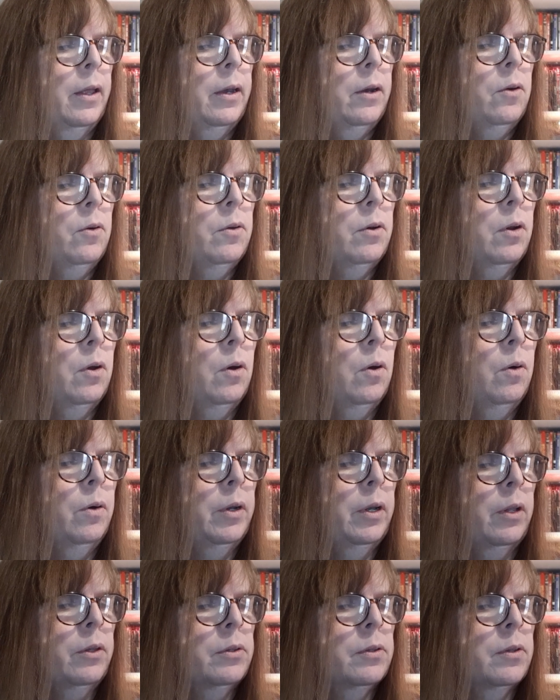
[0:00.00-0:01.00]
don't know, it
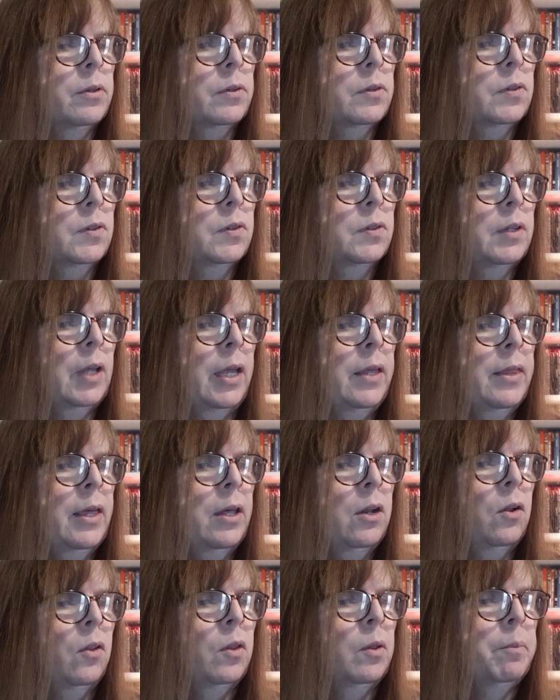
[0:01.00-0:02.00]
doesn't say
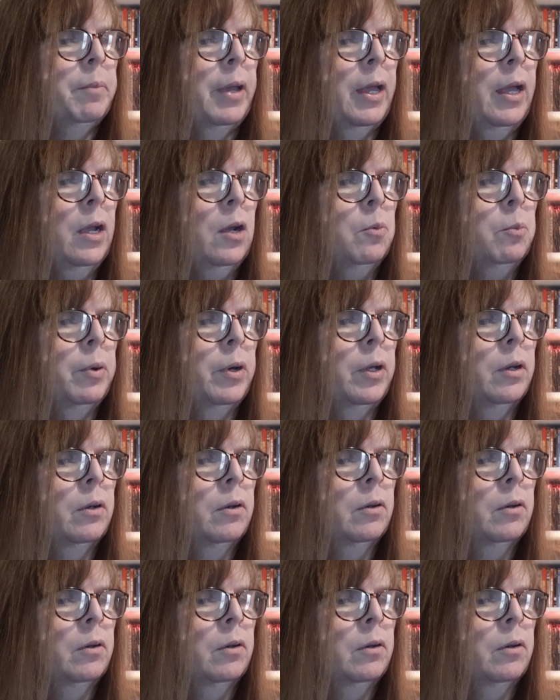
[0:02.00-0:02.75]
that on the back, but